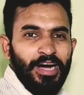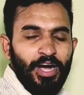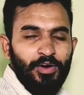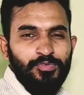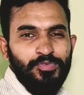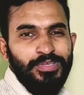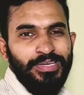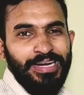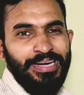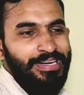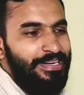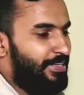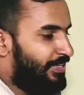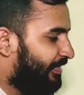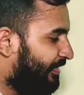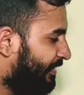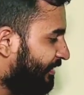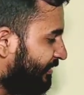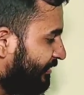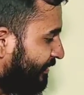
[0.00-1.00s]
after
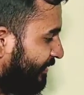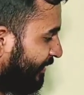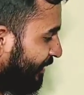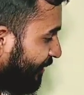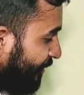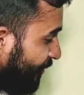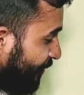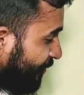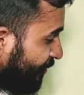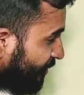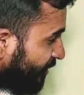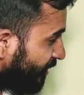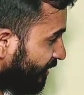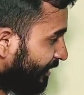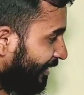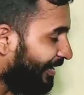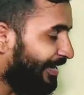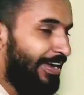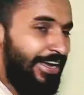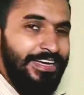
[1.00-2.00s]
entering the
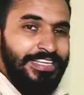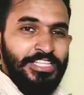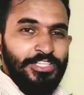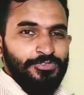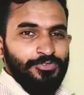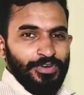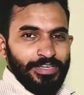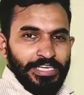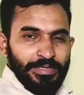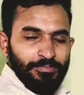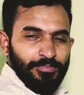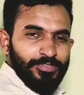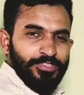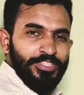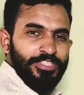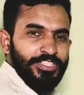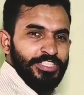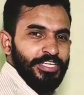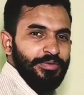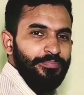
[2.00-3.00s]
initial and the final
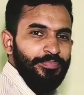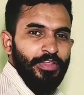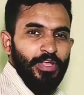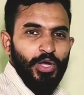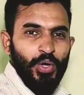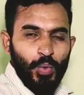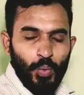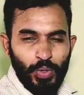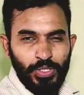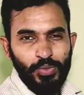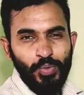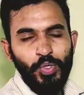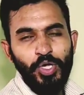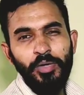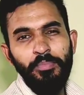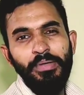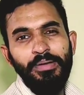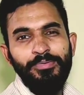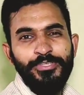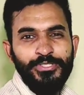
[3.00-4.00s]
position, what Google
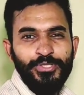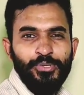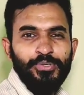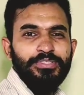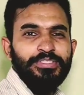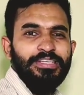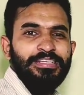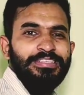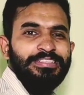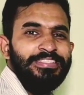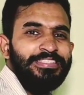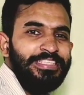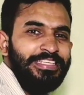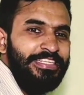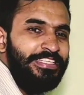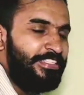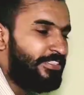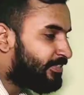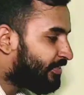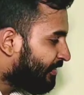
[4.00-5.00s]
Map shows us
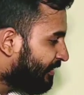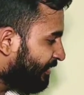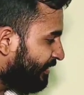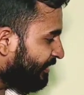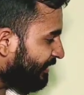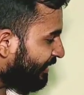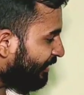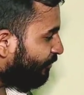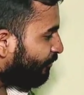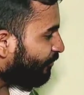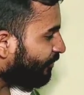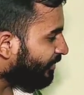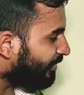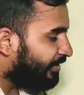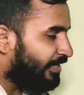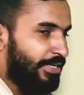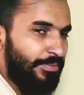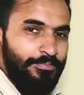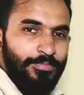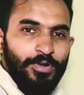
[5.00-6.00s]
is different
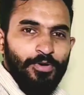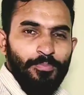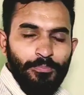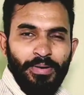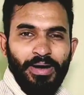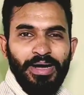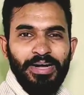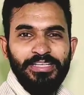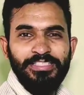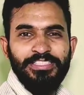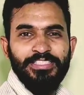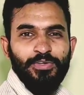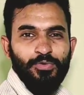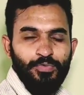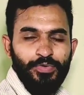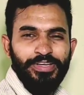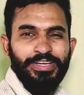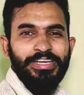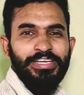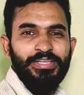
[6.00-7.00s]
number of paths
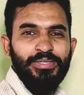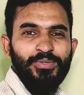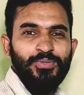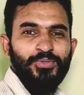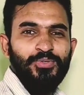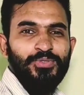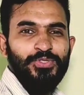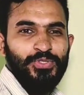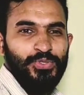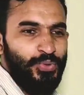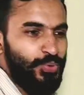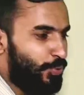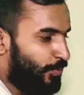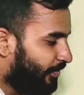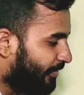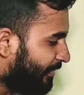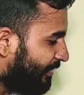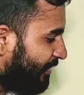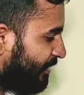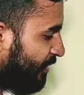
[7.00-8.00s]
we can use to
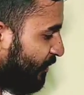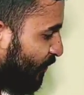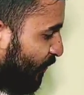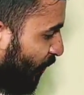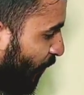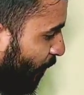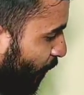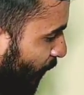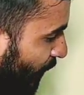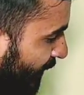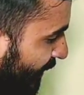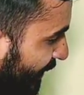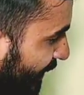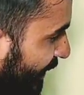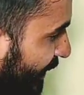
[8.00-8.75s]
reach from point